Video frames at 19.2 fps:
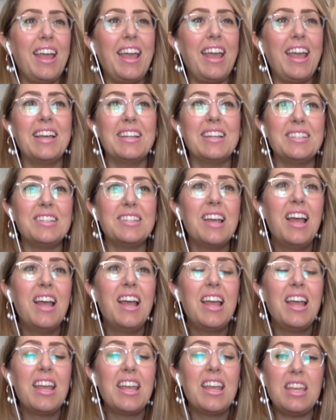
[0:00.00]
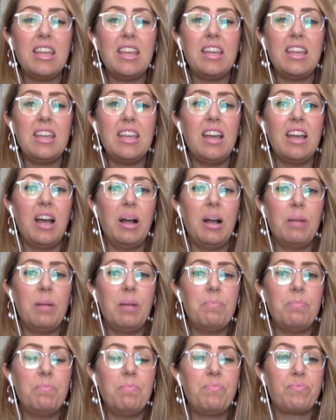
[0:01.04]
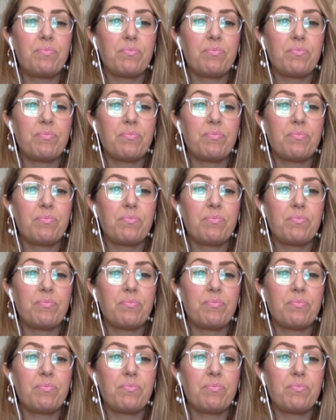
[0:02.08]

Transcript: And he um,